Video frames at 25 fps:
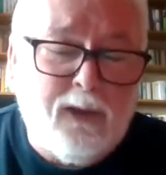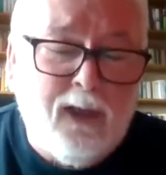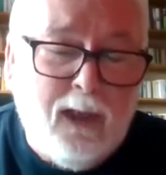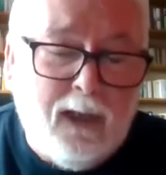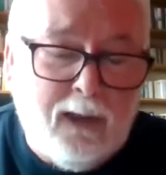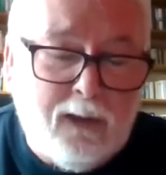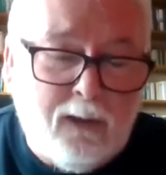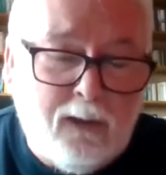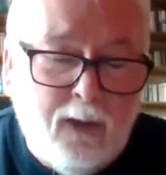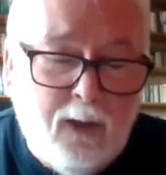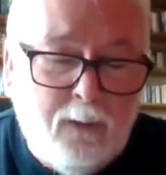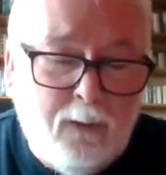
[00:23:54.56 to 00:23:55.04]

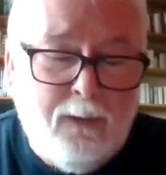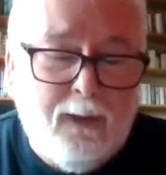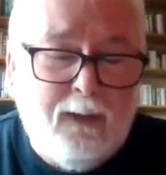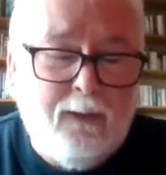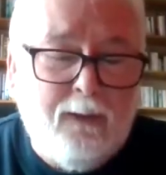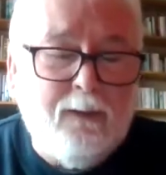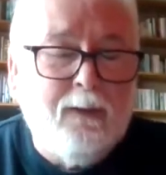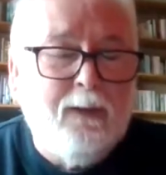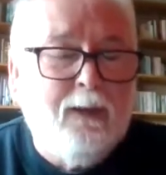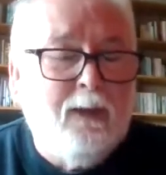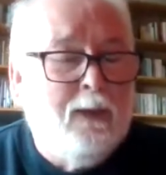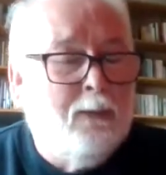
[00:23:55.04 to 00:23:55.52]
it could
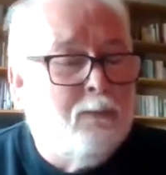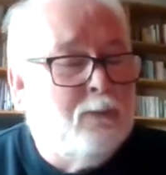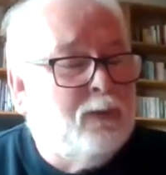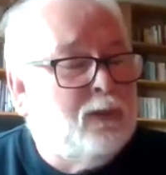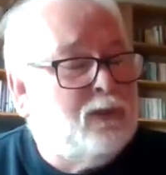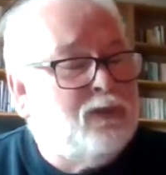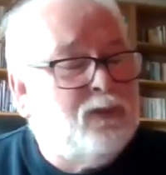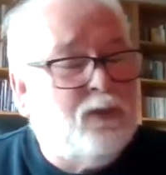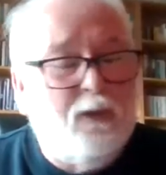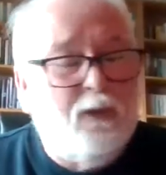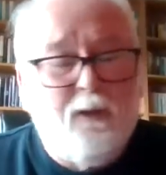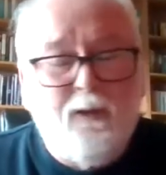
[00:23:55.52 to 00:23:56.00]
be.
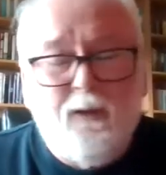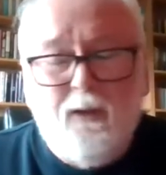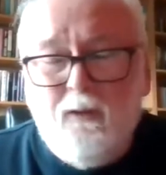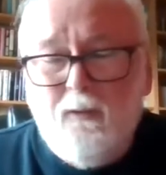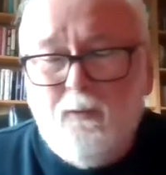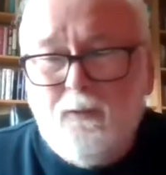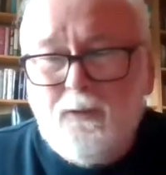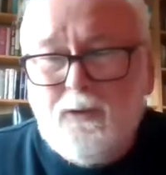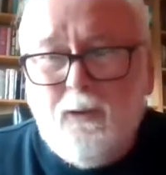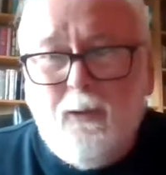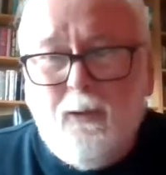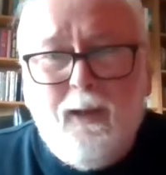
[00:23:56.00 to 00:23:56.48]
But Jude,
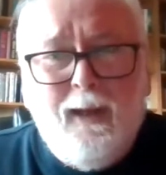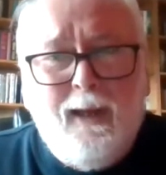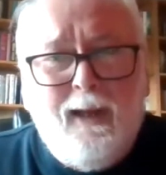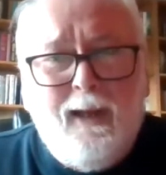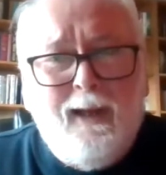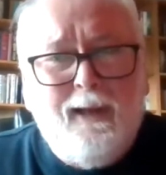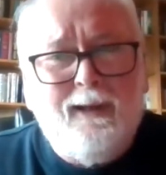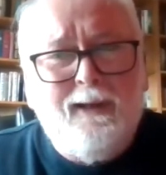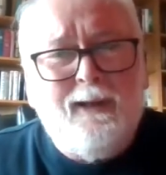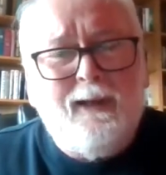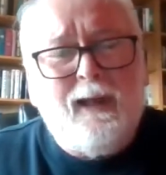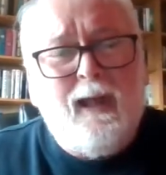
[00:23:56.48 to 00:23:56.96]
so
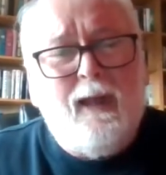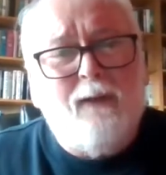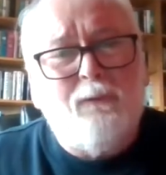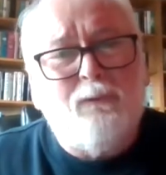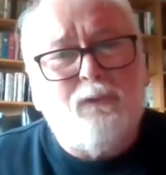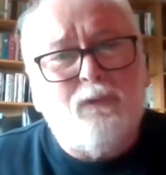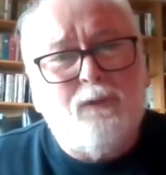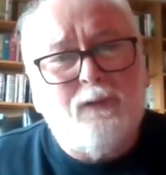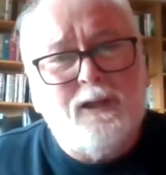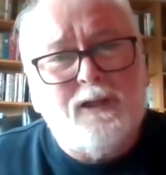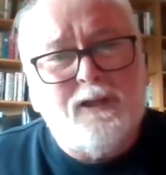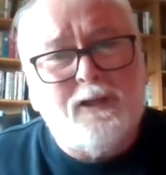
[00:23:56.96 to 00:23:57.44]

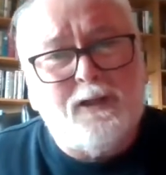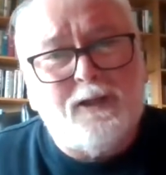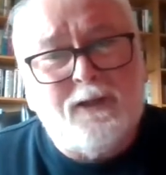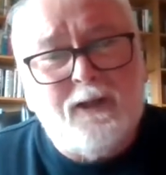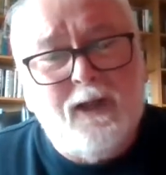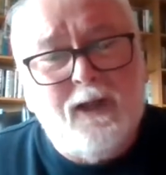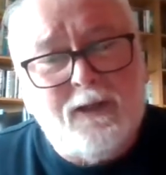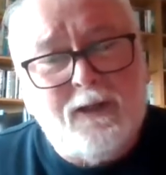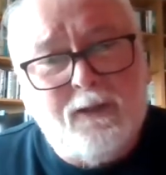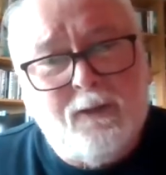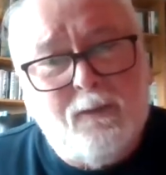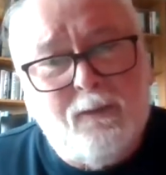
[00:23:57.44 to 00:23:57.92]
I've reached a
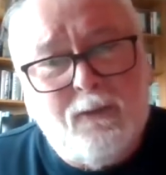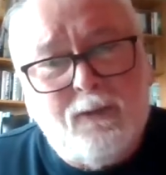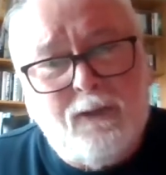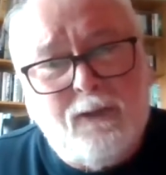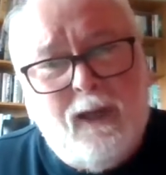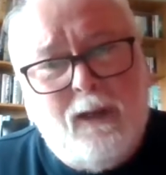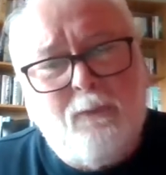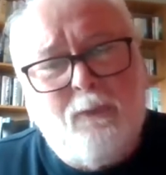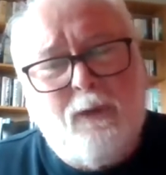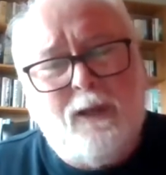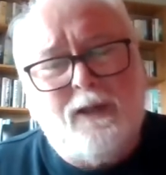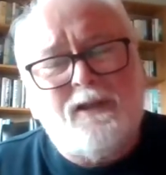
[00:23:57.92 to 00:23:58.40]
stage.
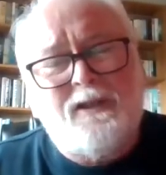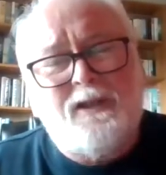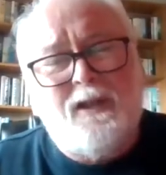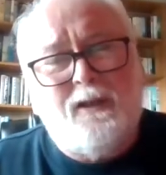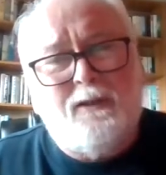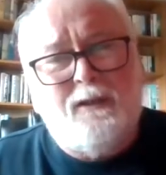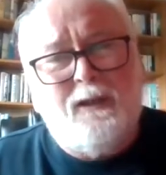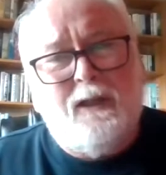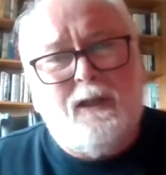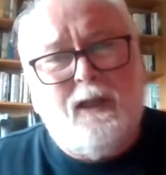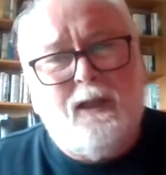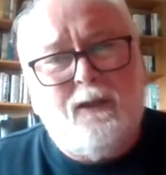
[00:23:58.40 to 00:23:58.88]
What is
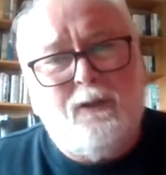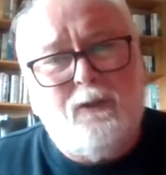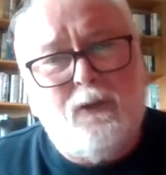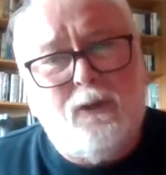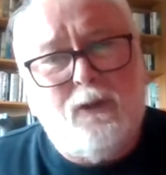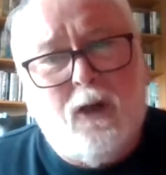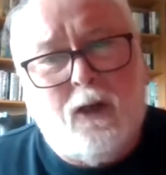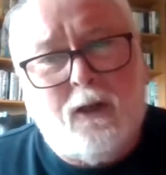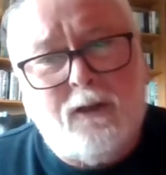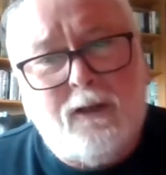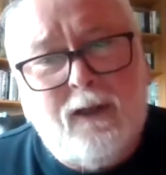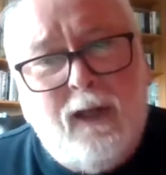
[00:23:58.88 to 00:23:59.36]
it? The New
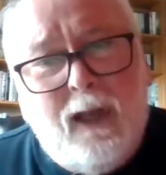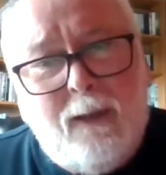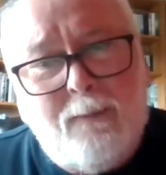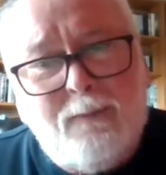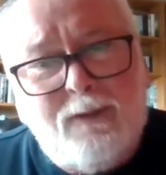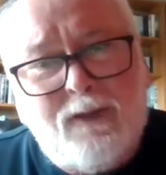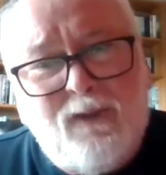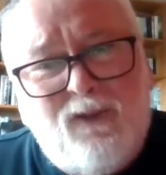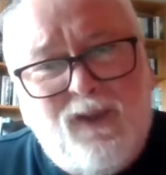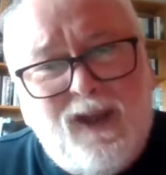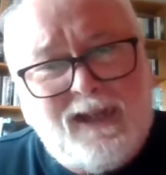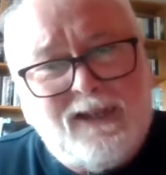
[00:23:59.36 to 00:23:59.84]
York
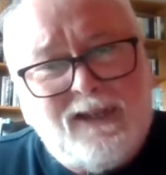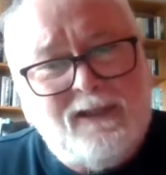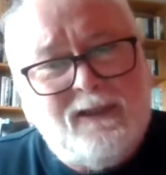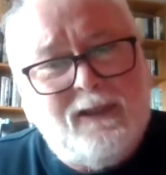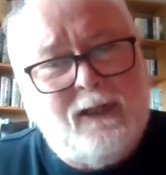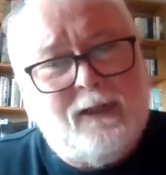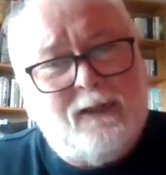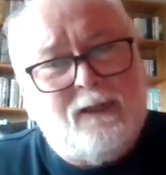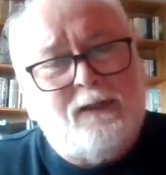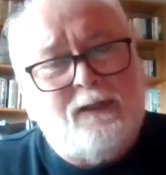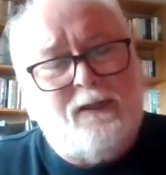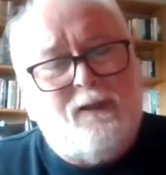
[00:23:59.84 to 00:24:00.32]
Times fact
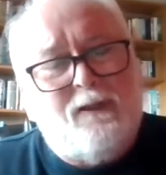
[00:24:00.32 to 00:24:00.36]
checkers